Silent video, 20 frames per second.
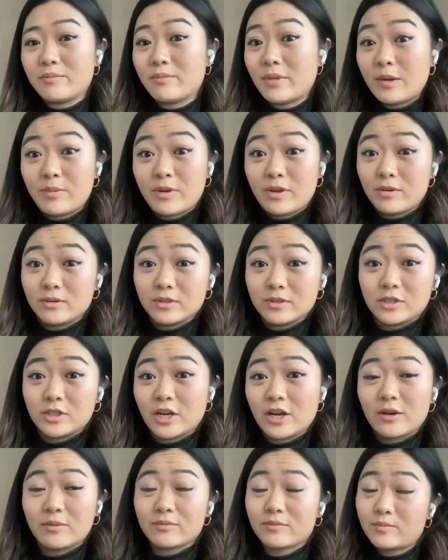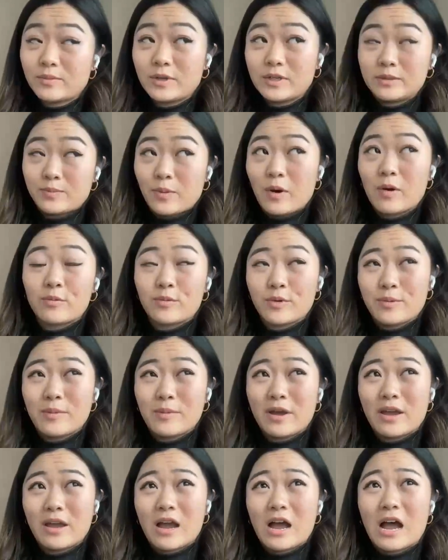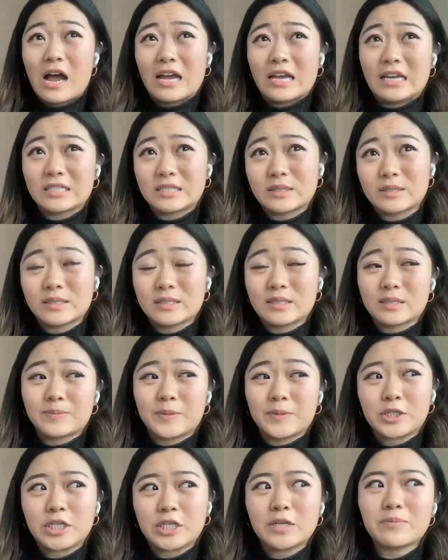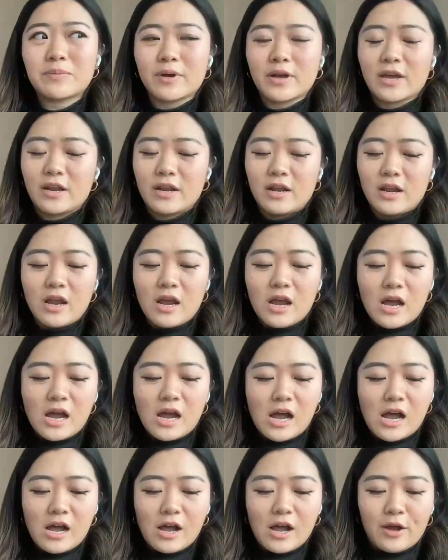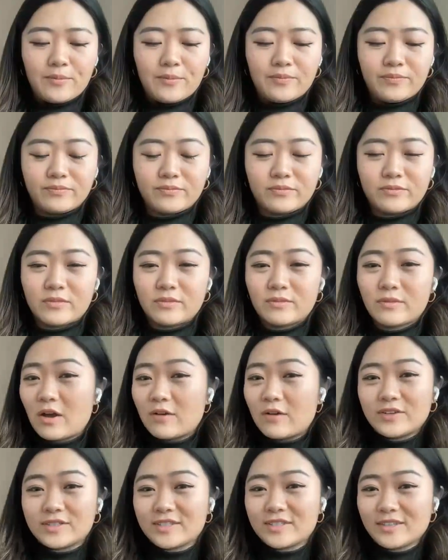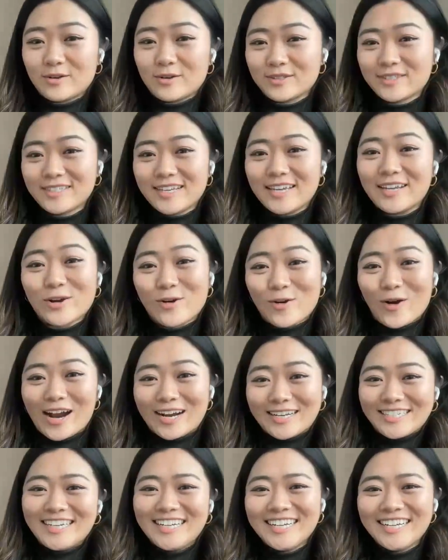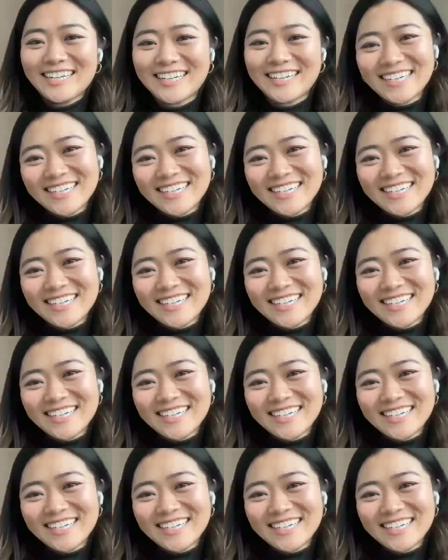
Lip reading: Maybe it was Jam is probably my highest suspicion, but obviously, that was incorrect.